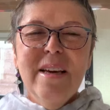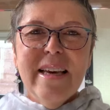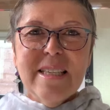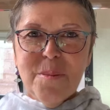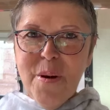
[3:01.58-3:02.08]

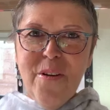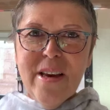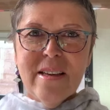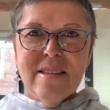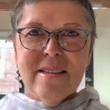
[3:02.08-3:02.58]

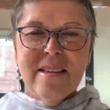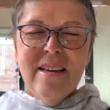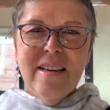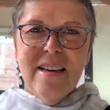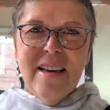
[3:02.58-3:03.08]
experience
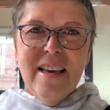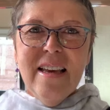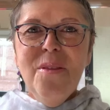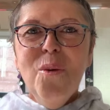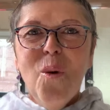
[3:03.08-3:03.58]

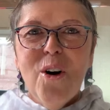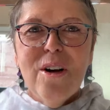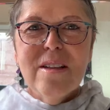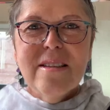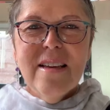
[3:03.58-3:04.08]
in the
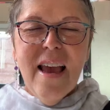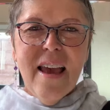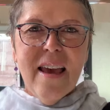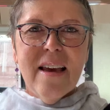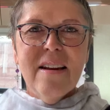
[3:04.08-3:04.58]
world.
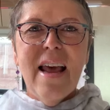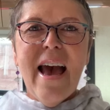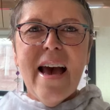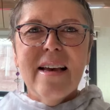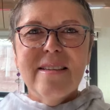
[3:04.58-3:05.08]
And
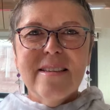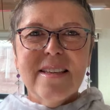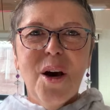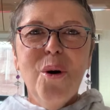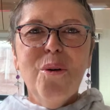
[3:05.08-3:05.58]
as
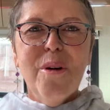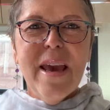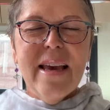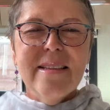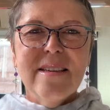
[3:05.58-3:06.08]
co
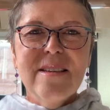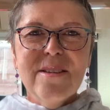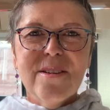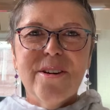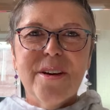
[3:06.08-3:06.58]

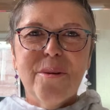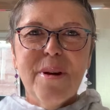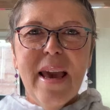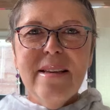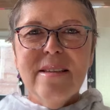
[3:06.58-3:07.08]
creators or
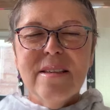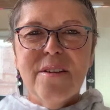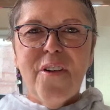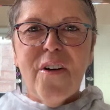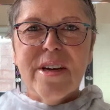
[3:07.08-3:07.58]
creators
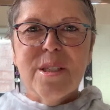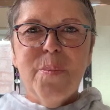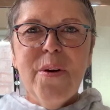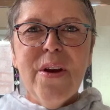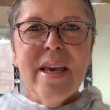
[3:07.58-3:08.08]
of our
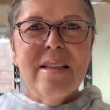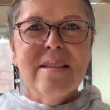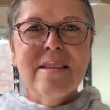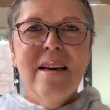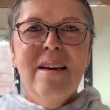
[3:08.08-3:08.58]

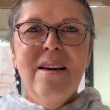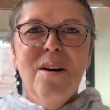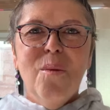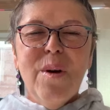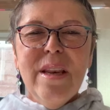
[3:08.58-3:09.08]
experience,
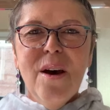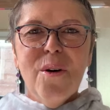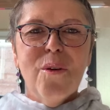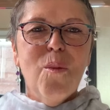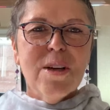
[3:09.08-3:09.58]
we know
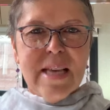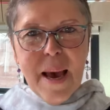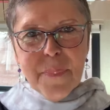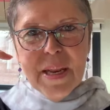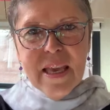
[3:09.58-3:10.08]
that what's
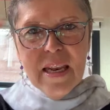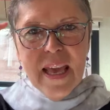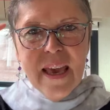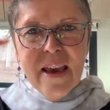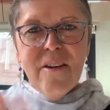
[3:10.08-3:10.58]
happening in
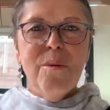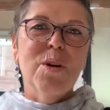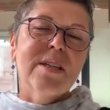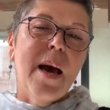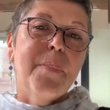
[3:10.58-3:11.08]
here and
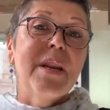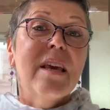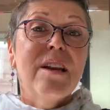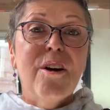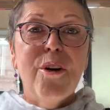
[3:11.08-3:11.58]
what's happening
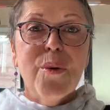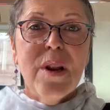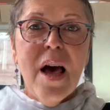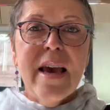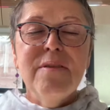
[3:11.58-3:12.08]
in our own
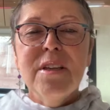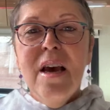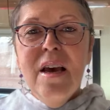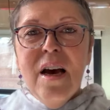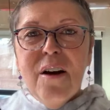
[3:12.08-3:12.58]
lives
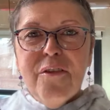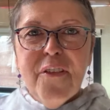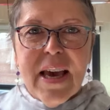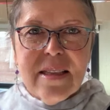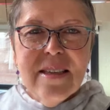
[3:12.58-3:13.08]

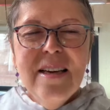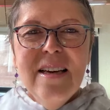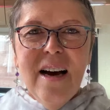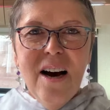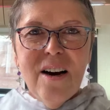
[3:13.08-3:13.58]
affect
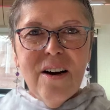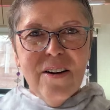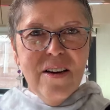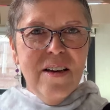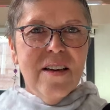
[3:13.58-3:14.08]

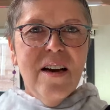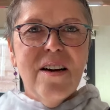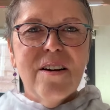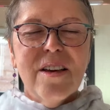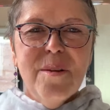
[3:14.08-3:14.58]
our
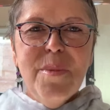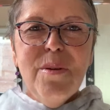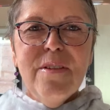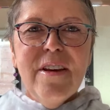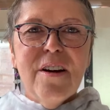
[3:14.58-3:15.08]
our
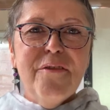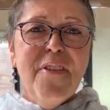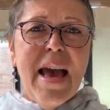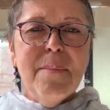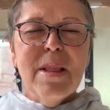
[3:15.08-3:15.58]
community, our
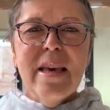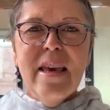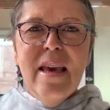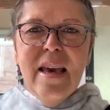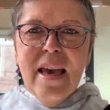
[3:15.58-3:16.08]
family,
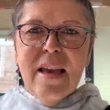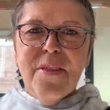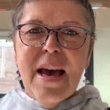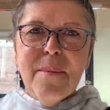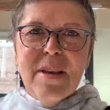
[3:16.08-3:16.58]
and
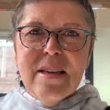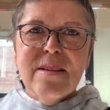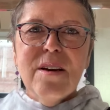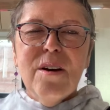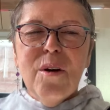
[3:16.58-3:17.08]
that is
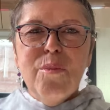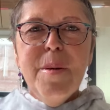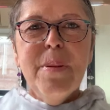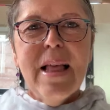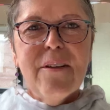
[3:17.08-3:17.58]
a, a,
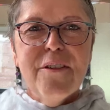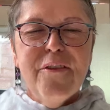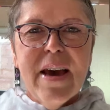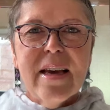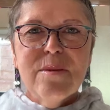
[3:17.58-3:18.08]
ripple out
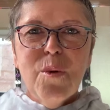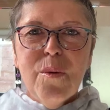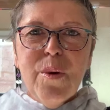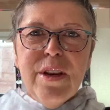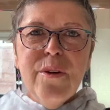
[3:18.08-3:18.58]
effect. What
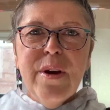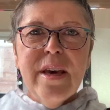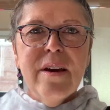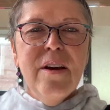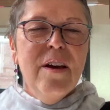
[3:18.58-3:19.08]
we do
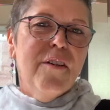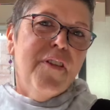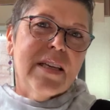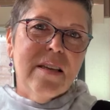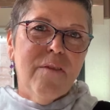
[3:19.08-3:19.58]
here
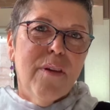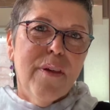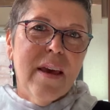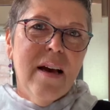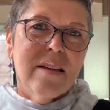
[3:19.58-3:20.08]
affects
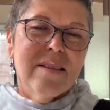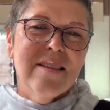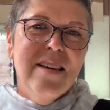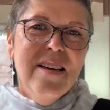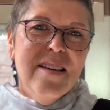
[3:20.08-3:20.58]
everything else.
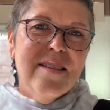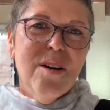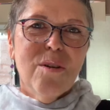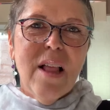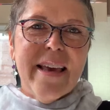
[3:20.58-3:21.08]

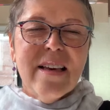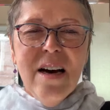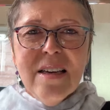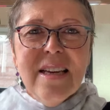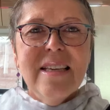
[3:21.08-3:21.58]
So, like
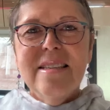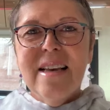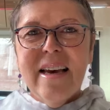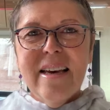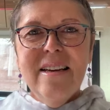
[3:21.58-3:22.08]
Gandhi
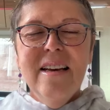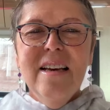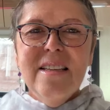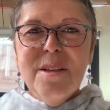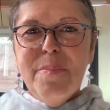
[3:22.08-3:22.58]
said,
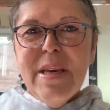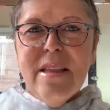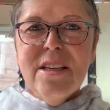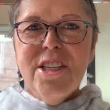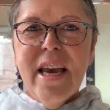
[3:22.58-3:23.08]
to be
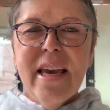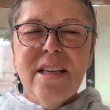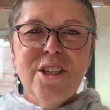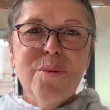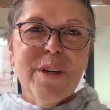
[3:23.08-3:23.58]
the
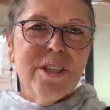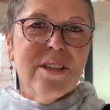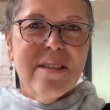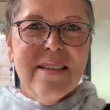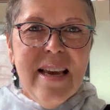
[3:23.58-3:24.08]
change you wish
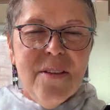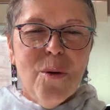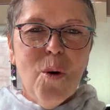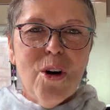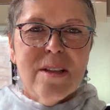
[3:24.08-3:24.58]
to see in the
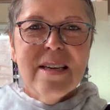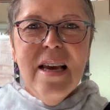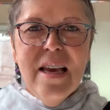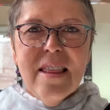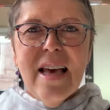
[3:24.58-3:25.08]
world,
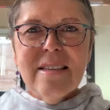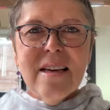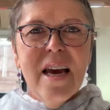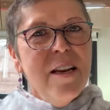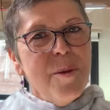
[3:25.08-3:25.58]
that's
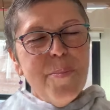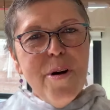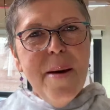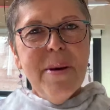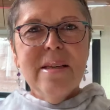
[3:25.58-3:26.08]
kind of the
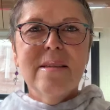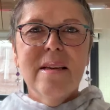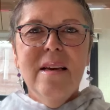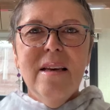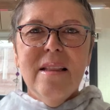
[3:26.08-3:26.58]
premise
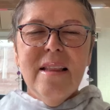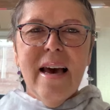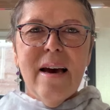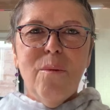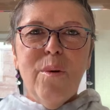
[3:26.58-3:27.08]

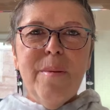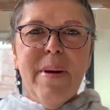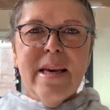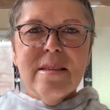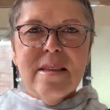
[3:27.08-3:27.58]
that we
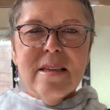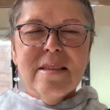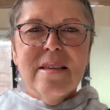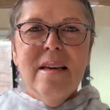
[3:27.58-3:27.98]
base this,